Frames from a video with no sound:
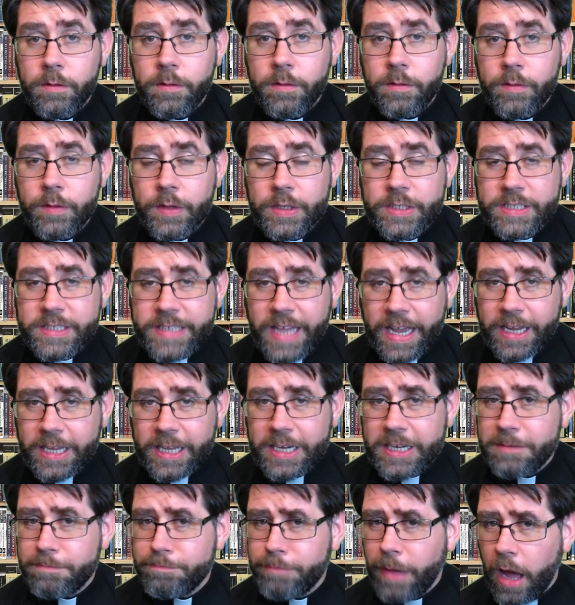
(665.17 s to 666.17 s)
the
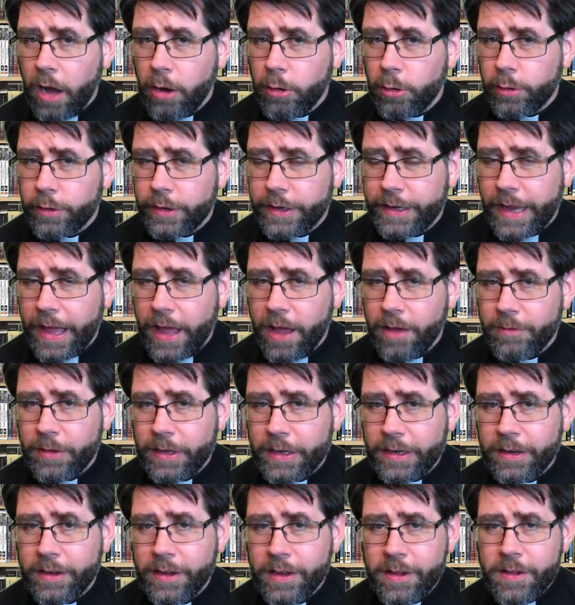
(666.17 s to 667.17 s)
second power in heaven,
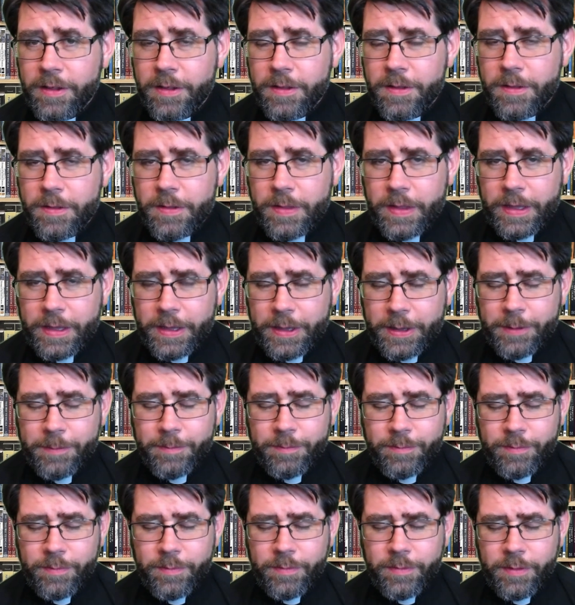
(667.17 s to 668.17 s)
the
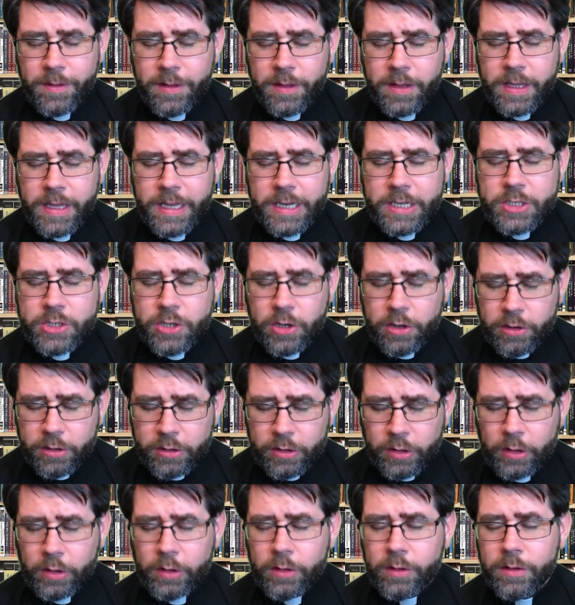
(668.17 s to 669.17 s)

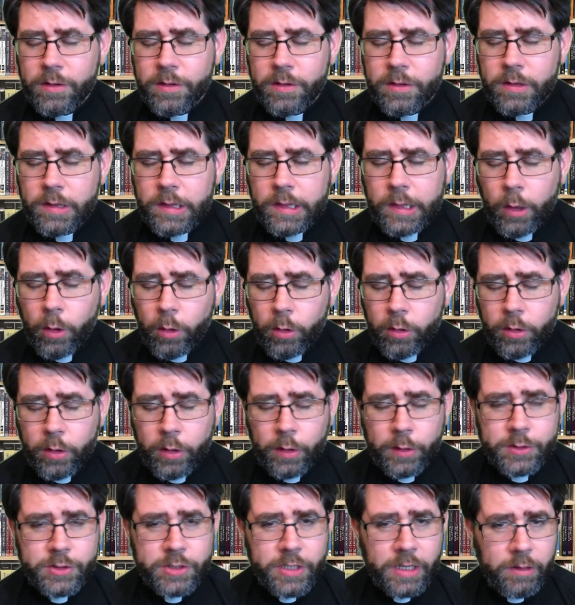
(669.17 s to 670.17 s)
eternal
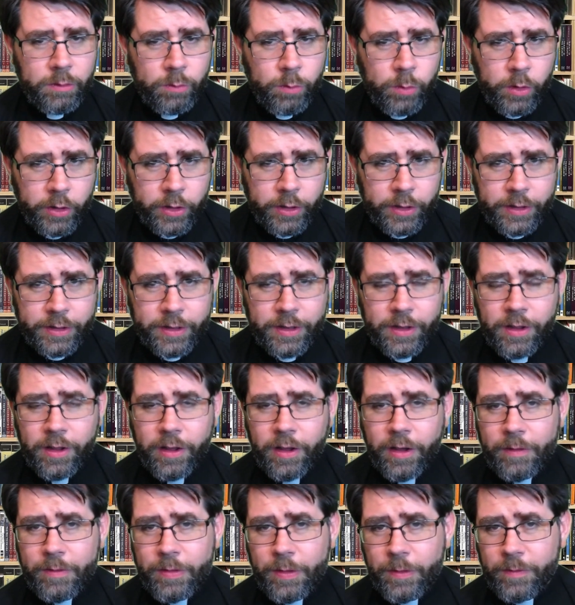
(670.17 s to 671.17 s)
Logos and Word
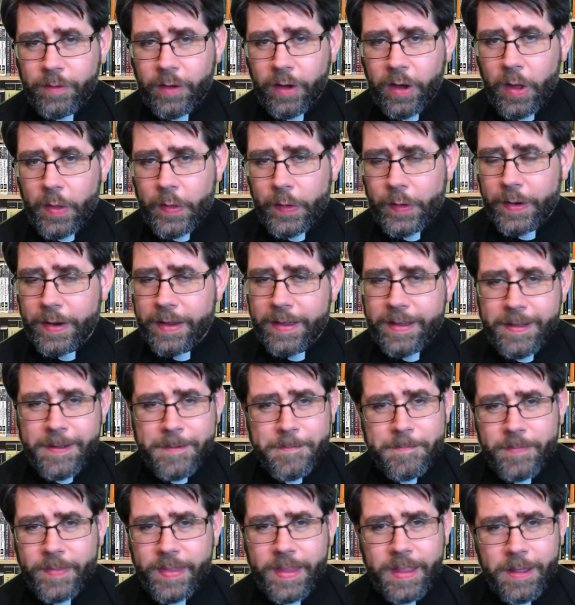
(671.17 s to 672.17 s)
of the Father.
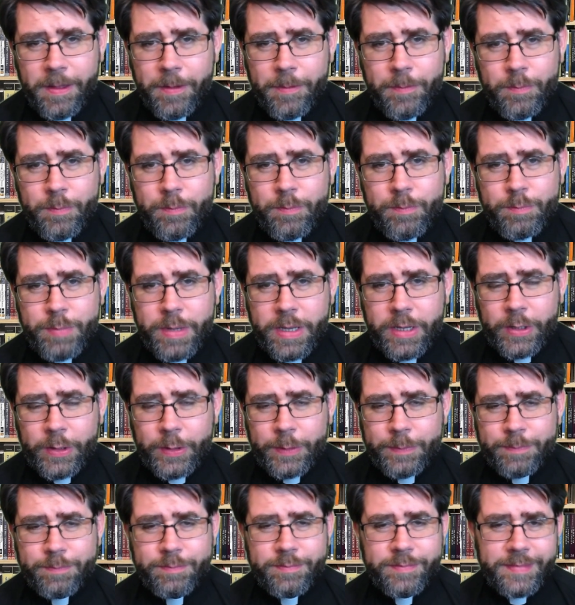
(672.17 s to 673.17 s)
Peter
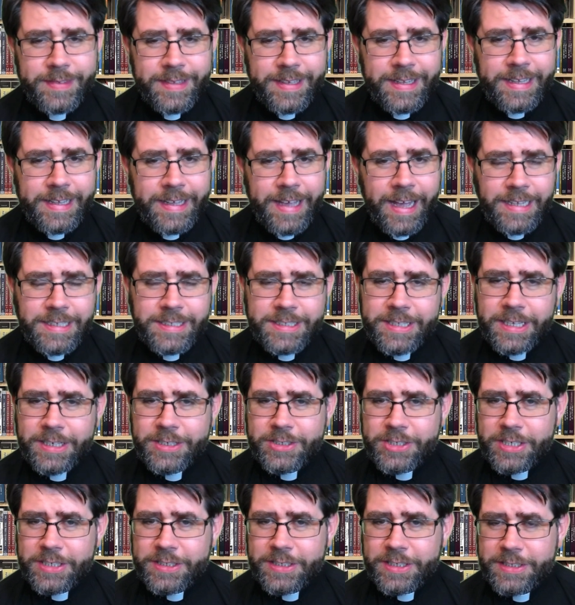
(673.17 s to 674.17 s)
gets that
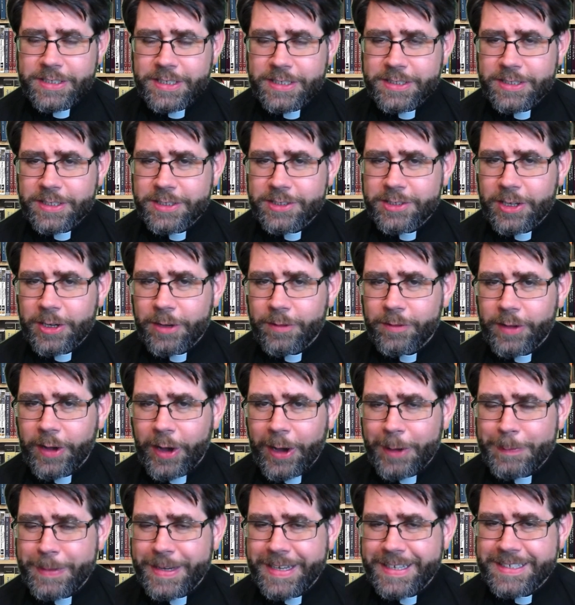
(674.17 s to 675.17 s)
Jesus is the Son of
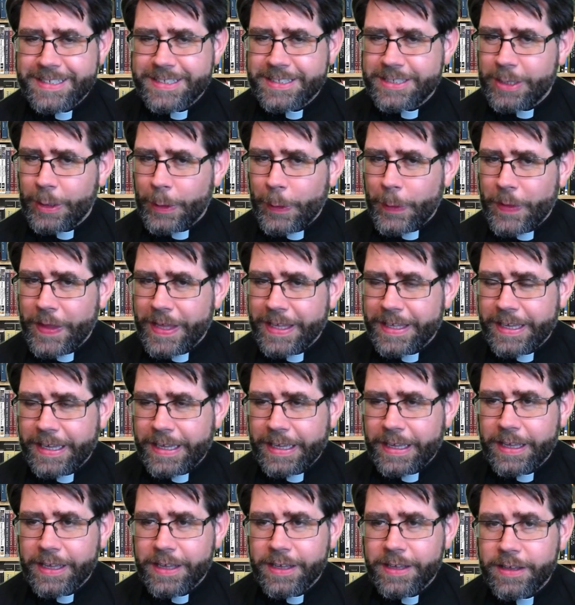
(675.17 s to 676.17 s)
God, but he's still
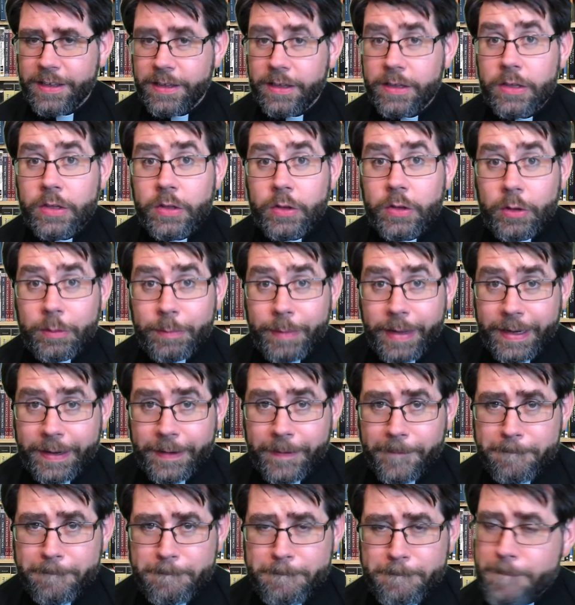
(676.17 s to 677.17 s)
thinking human.
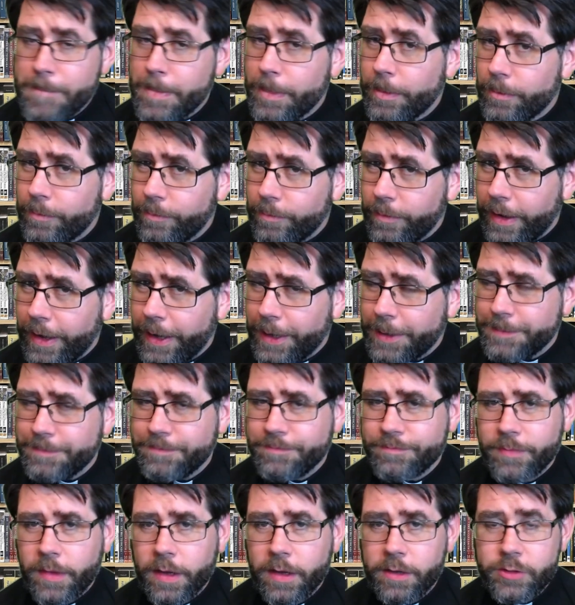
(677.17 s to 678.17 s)
Right?
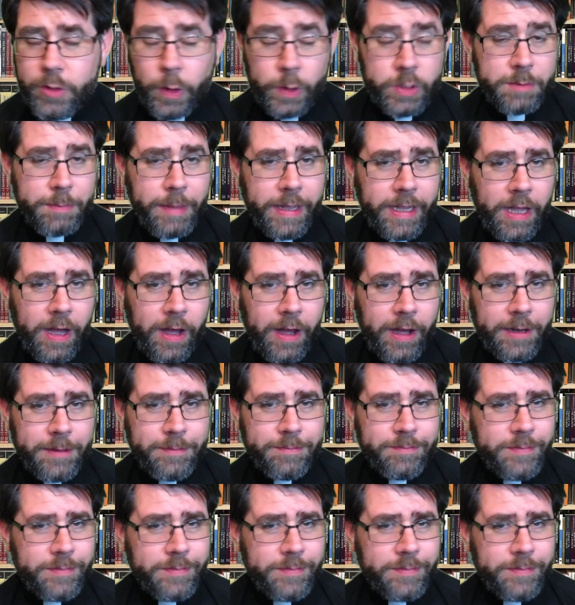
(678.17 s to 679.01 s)
Chosen by God,